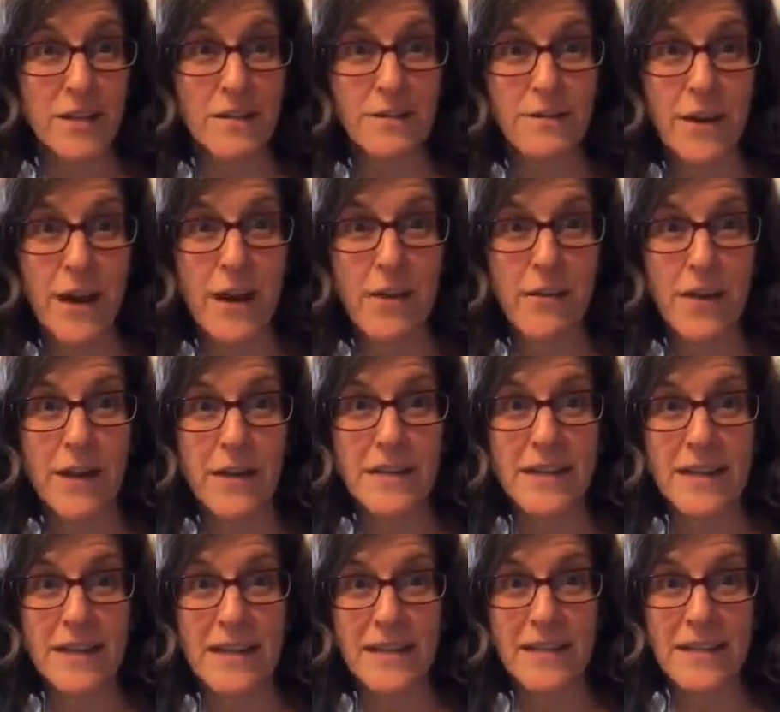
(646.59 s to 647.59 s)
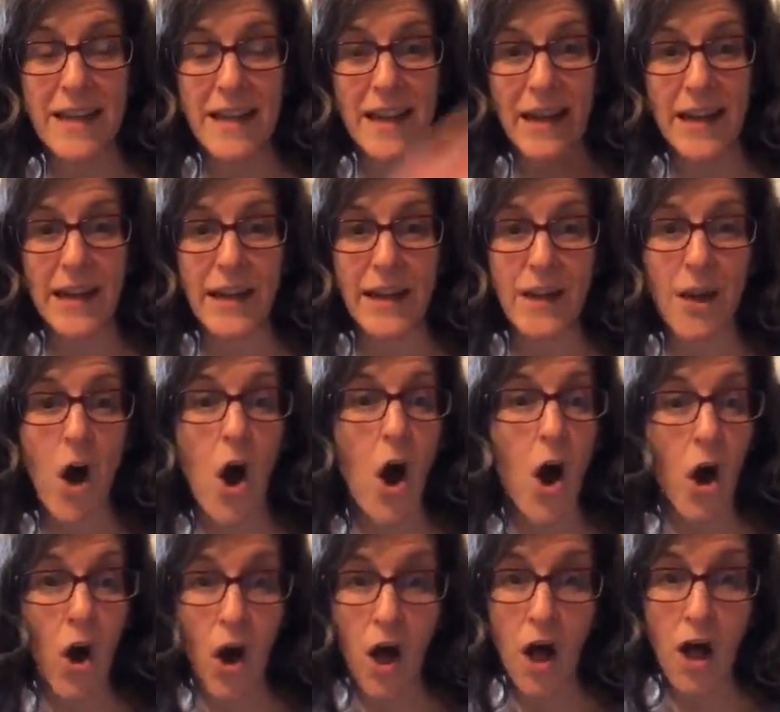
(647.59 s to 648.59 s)
fragrance is in
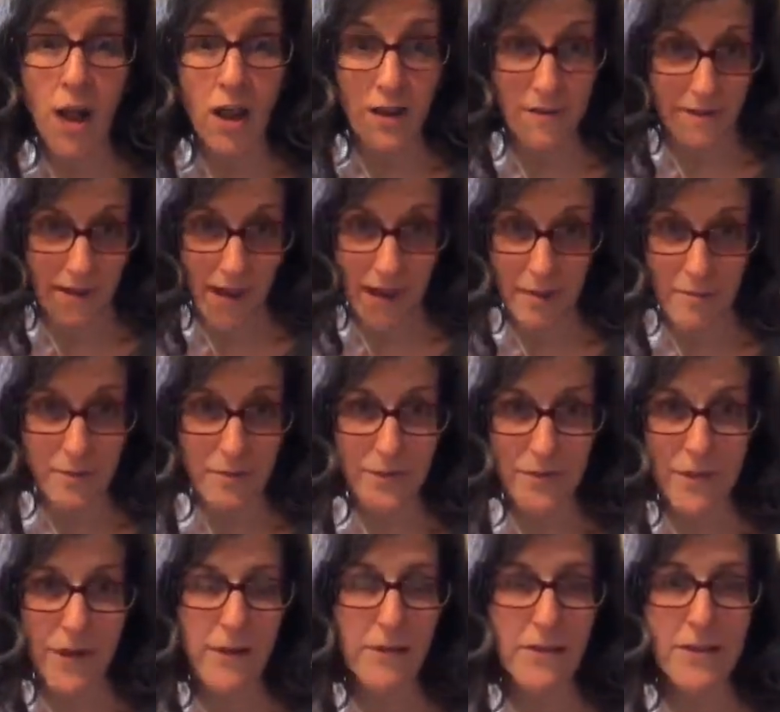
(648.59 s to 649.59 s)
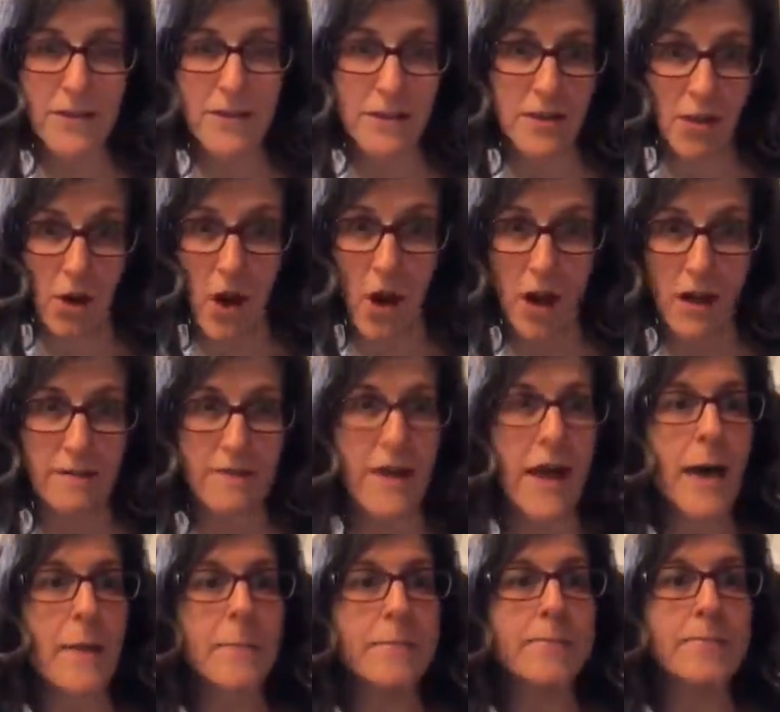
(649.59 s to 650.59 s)
all of them. Fragrance is in all of
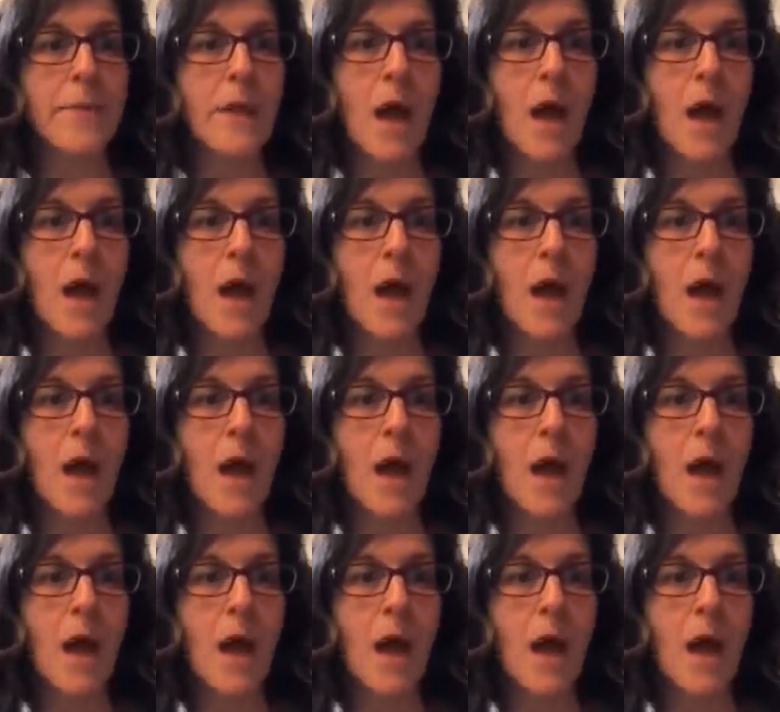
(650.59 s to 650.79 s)
them.